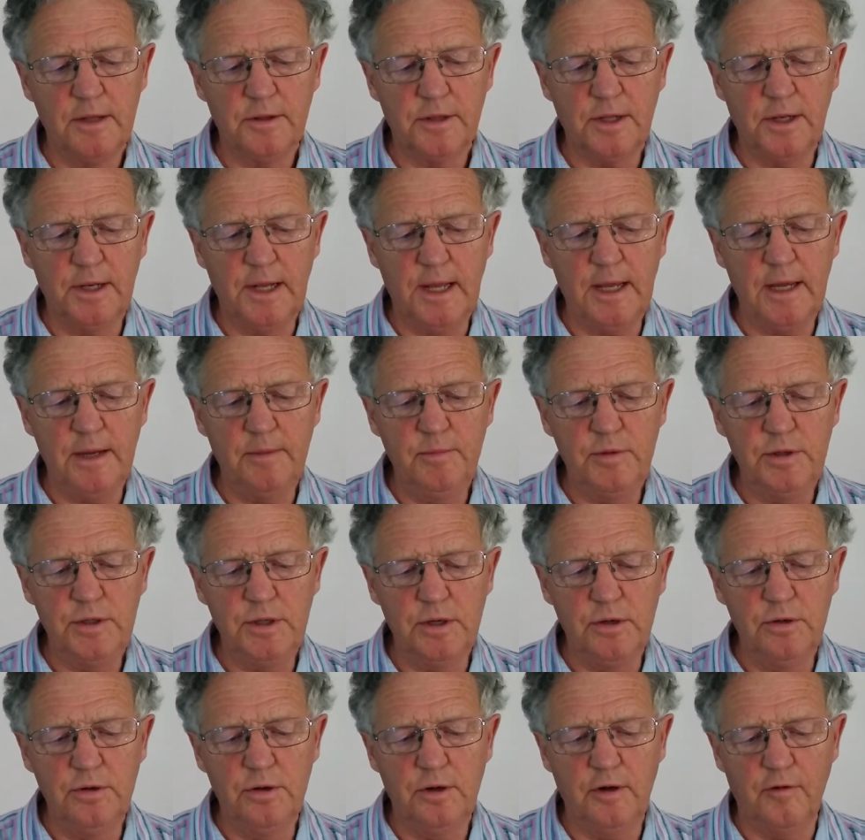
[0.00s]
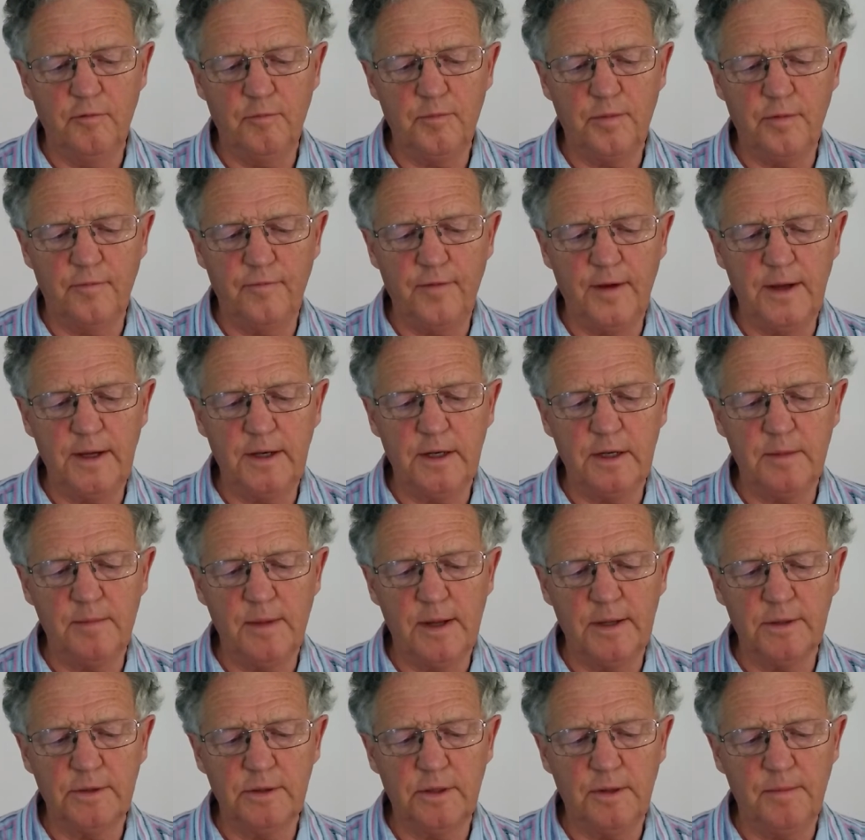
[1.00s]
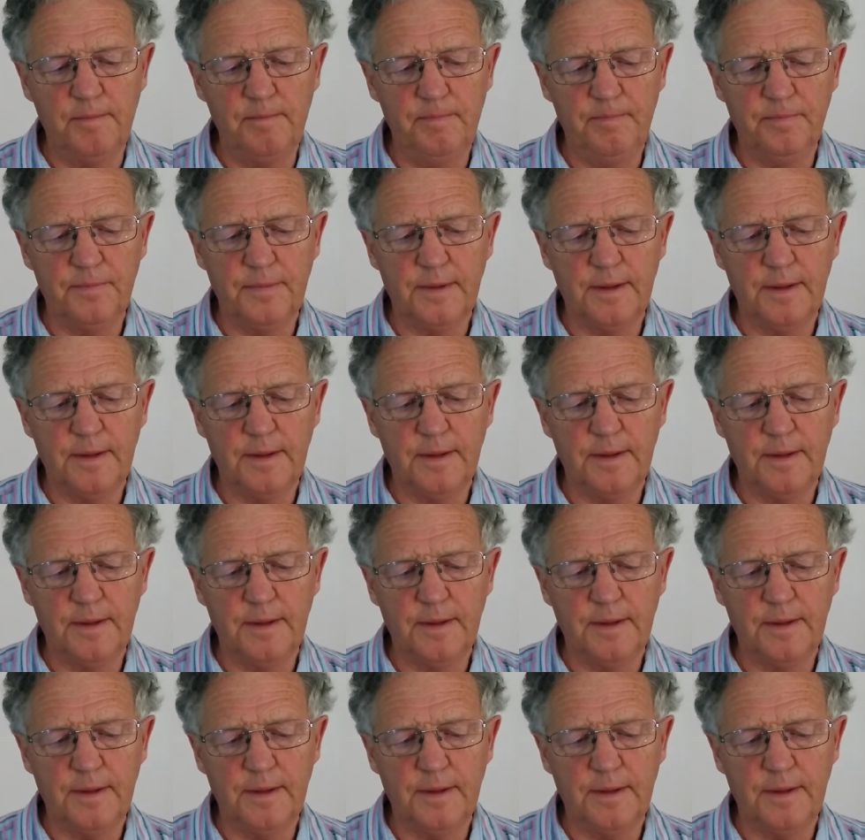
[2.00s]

the name you have profaned among them.